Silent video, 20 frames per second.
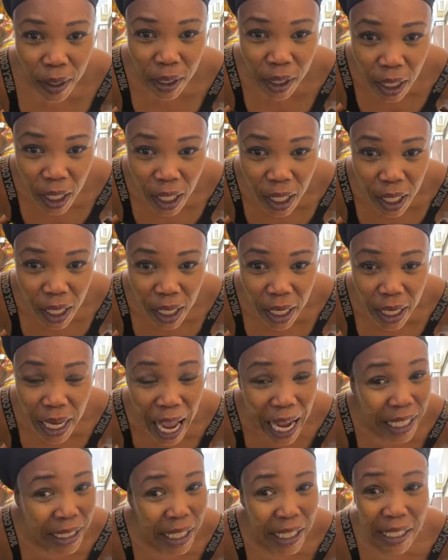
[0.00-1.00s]
See,
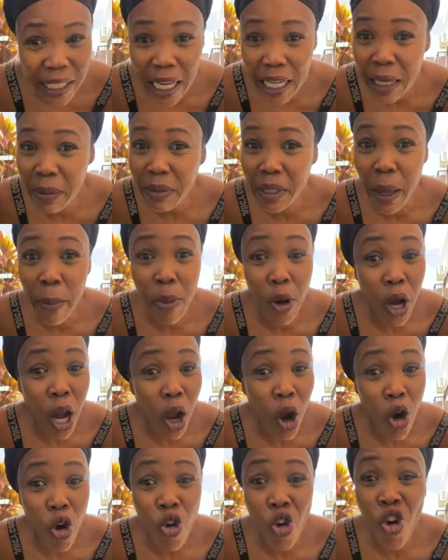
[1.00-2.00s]
the ancestors them say,
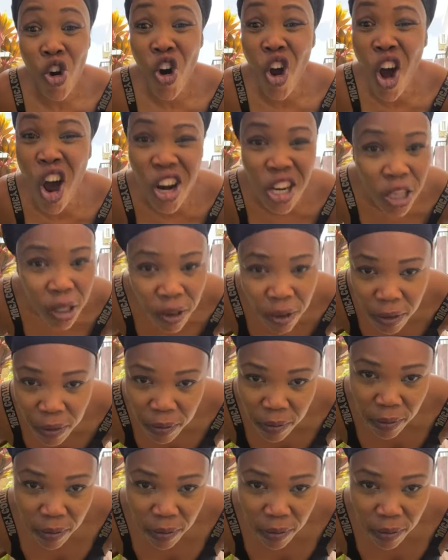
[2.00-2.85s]
blood are going to run.